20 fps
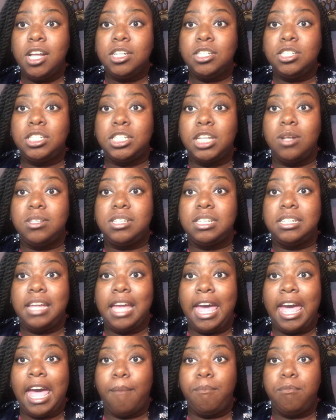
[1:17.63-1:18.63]
So
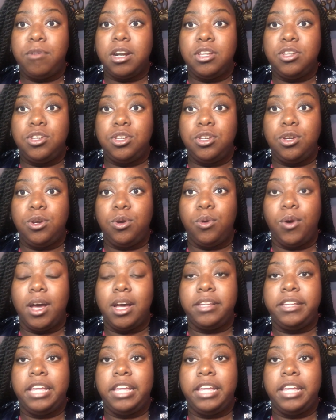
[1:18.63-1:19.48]
today I'm going to do a